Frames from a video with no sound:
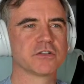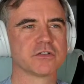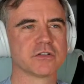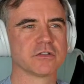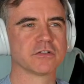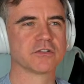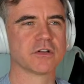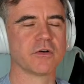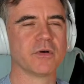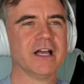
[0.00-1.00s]

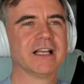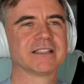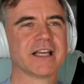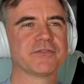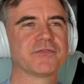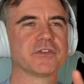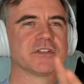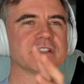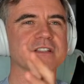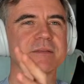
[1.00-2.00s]
so say for
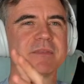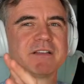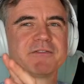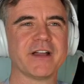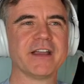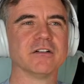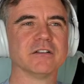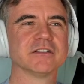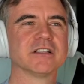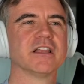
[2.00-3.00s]
instance something
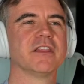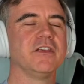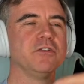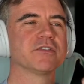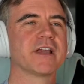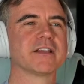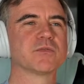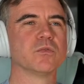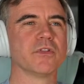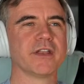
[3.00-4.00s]
fails, the use case
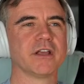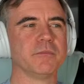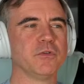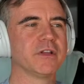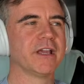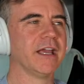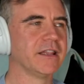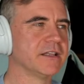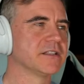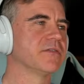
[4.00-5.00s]
will then communicate
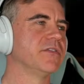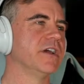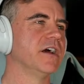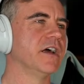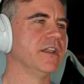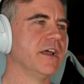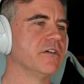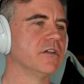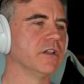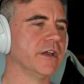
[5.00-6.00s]
this via an error
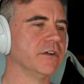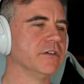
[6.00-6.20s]
layer,